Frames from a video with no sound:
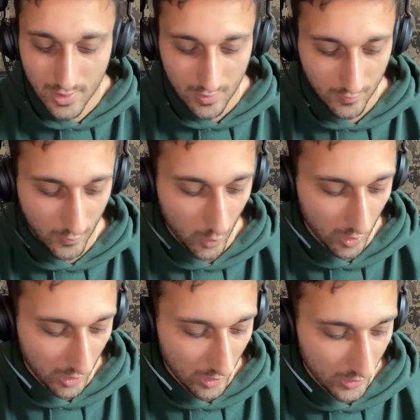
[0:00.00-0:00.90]

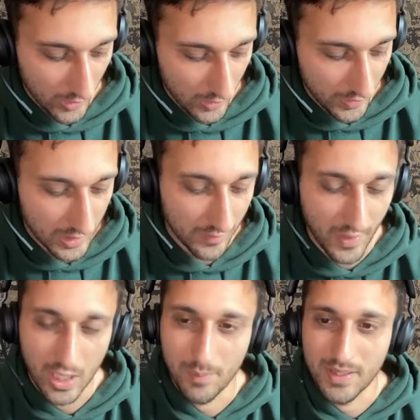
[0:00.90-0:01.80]
for the
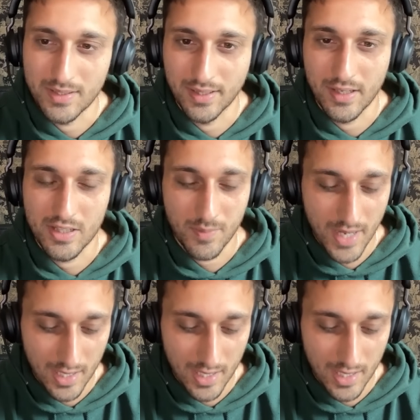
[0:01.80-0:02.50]
developments that it's made.